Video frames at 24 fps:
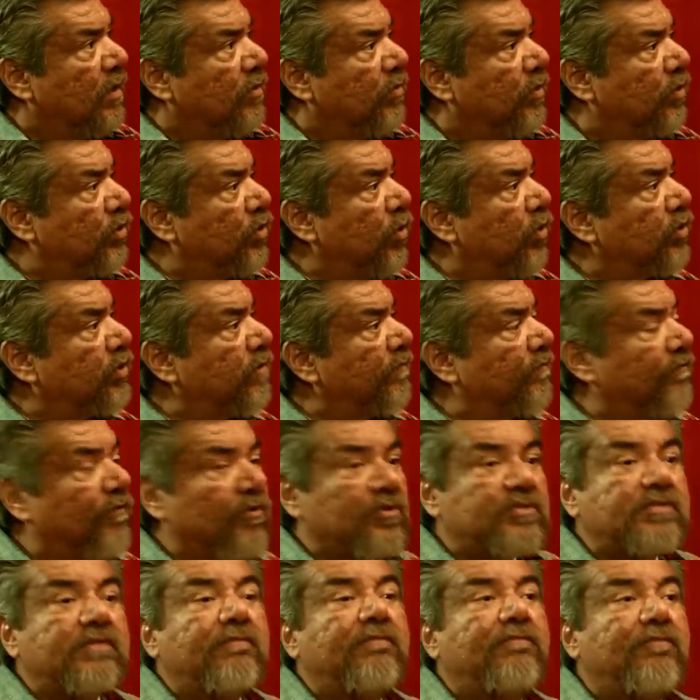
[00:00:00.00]
would throw it to
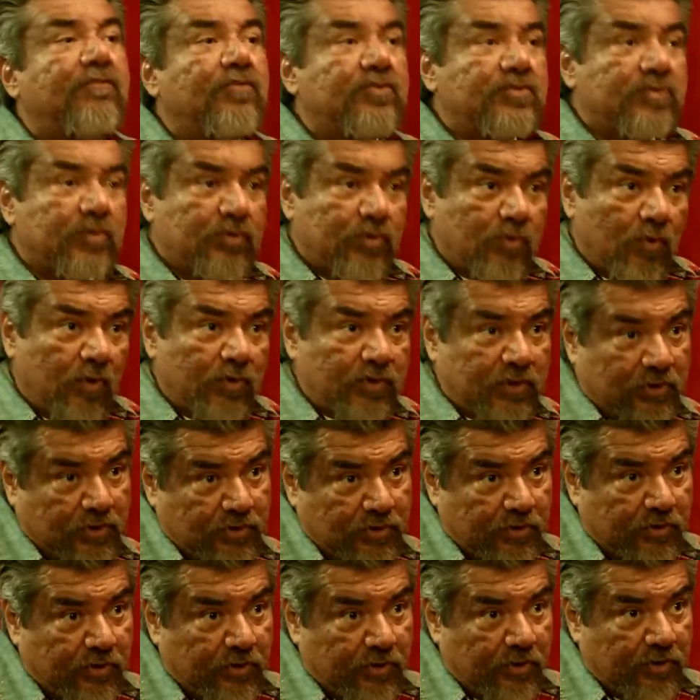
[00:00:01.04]
first, and first would throw it to
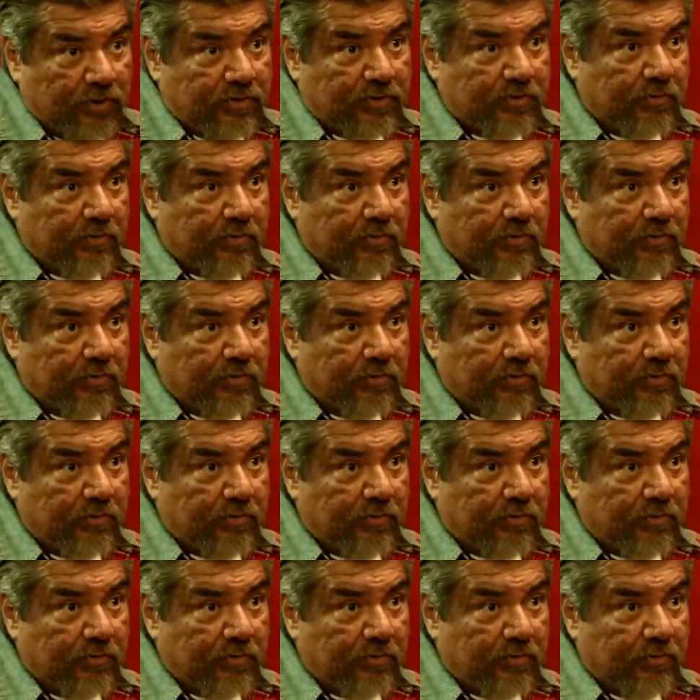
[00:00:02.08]
third.